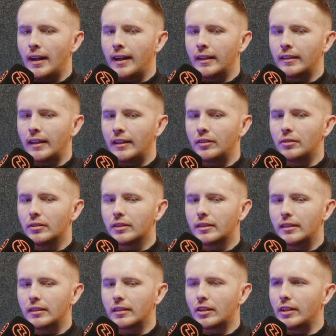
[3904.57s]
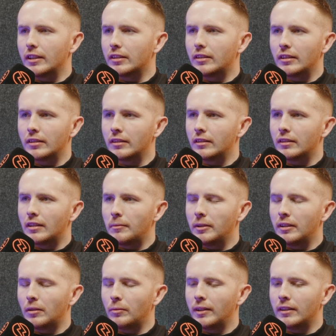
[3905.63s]
And I noticed that I
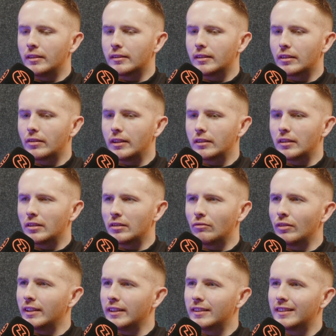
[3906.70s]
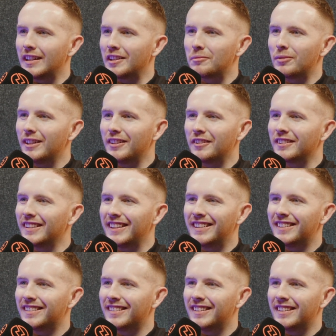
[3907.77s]
made the awareness that Chris doesn't really celebrate
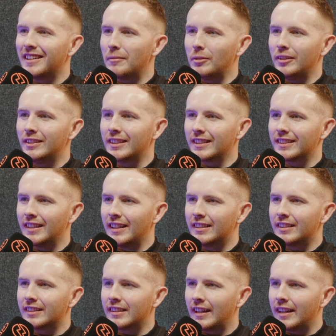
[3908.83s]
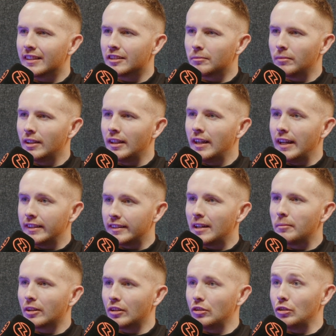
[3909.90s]
online about his successes. And I asked him, is
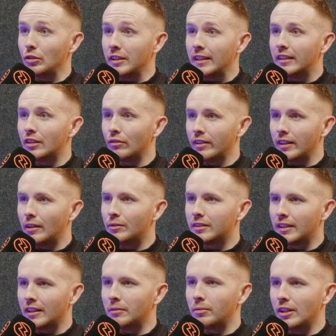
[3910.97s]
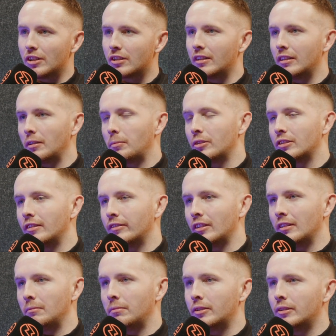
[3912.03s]
that because you need to renounce celebration in the pursuit of
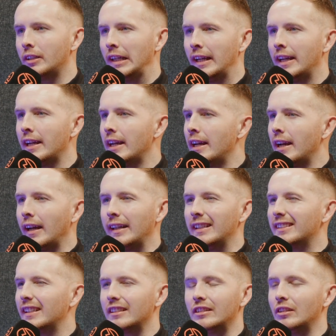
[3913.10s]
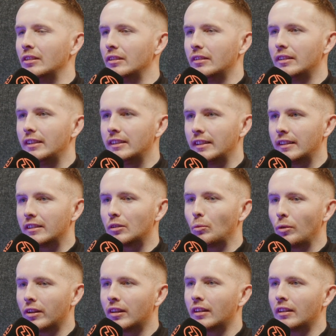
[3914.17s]
turning pro? And he says no. He said it's the
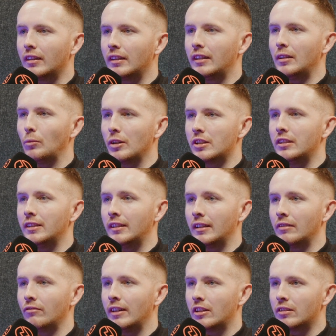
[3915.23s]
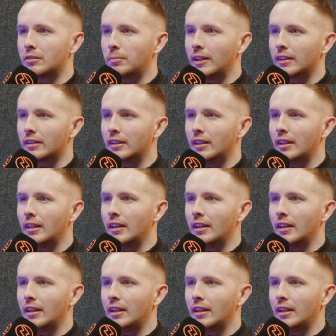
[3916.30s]
one thing that he wishes he did in retrospect